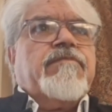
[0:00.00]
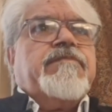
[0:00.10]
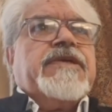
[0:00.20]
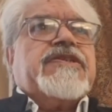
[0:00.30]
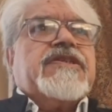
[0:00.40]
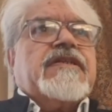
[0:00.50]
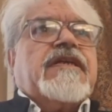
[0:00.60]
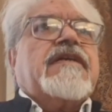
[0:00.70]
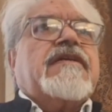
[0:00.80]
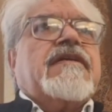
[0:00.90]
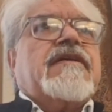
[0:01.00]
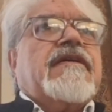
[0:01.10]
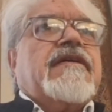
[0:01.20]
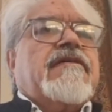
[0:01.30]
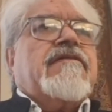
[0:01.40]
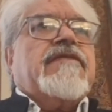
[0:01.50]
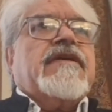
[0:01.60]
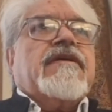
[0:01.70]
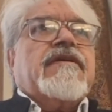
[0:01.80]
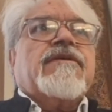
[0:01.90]
picture that
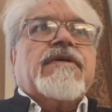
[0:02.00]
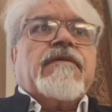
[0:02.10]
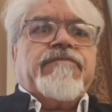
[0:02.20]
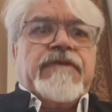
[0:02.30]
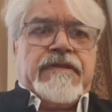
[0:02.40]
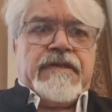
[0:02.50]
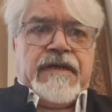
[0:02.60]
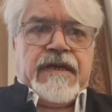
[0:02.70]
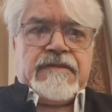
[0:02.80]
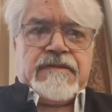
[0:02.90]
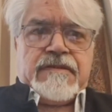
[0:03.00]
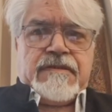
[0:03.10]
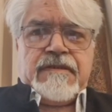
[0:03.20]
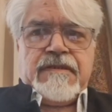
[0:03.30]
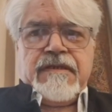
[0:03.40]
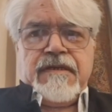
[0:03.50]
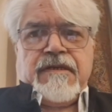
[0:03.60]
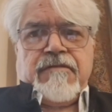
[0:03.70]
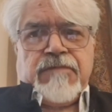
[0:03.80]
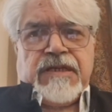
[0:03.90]
we grow up with as
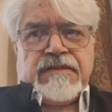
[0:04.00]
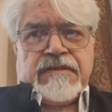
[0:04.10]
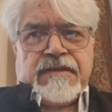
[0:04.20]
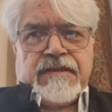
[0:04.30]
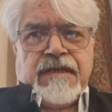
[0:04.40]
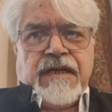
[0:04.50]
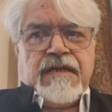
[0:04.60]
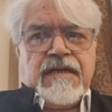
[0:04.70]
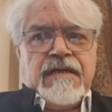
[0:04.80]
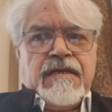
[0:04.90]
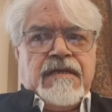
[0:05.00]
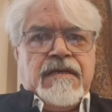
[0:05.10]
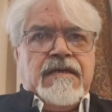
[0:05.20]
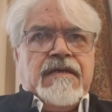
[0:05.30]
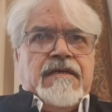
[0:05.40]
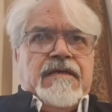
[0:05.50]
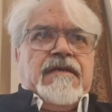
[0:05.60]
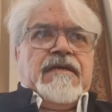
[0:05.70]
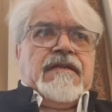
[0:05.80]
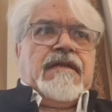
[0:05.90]
males, and
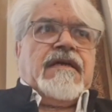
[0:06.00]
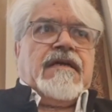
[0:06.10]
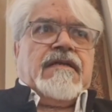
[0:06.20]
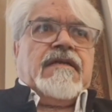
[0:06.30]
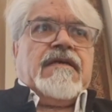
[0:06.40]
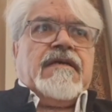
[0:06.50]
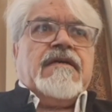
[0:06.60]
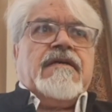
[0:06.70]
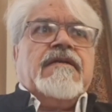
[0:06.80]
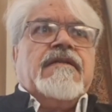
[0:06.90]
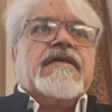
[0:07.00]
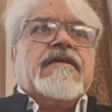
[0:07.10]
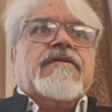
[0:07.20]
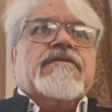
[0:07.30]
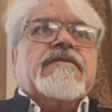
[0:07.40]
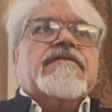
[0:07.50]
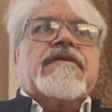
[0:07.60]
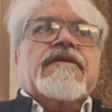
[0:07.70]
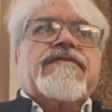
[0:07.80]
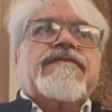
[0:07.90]
that causes a
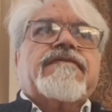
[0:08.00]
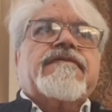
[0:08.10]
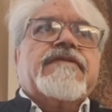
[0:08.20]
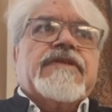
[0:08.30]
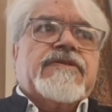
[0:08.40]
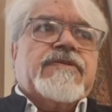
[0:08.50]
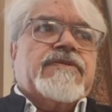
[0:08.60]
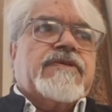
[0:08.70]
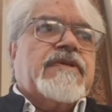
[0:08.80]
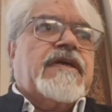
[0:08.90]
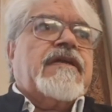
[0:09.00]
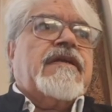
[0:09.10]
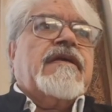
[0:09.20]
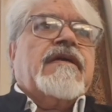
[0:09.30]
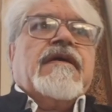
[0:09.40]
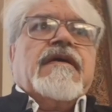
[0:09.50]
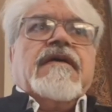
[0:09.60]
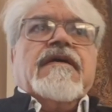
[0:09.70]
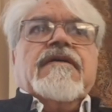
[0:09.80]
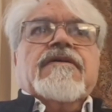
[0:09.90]
lot of issues. Then
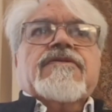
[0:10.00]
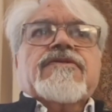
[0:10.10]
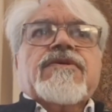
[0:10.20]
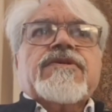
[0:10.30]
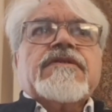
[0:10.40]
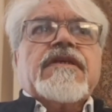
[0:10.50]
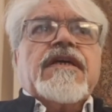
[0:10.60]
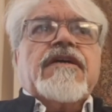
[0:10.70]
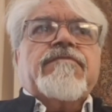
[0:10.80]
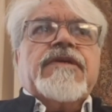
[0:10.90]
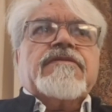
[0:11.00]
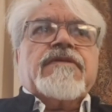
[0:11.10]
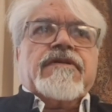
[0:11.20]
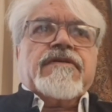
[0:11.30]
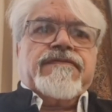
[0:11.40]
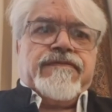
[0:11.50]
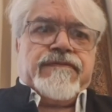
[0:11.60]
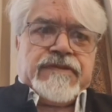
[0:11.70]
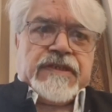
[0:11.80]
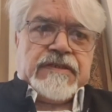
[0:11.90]
socially there have been a lot
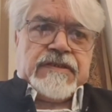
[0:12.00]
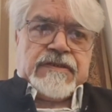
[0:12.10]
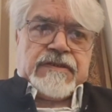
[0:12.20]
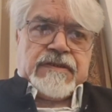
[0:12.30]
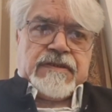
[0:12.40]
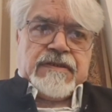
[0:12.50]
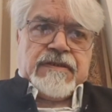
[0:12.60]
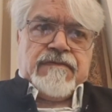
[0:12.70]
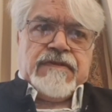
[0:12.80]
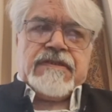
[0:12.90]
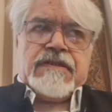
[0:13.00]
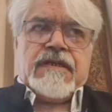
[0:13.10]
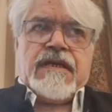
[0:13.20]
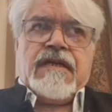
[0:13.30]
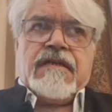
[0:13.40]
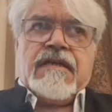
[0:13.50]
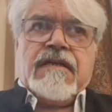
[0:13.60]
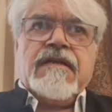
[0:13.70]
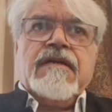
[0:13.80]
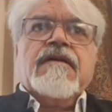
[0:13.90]
of changes which can
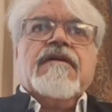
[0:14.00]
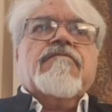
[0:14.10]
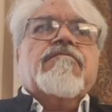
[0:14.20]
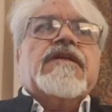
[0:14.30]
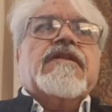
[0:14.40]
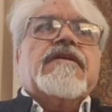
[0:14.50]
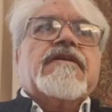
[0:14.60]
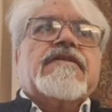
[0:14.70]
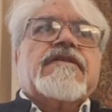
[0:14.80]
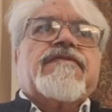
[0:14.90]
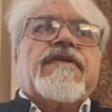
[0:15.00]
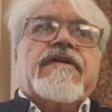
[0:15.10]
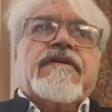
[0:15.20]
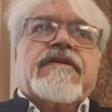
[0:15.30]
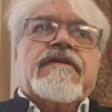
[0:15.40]
be the reason for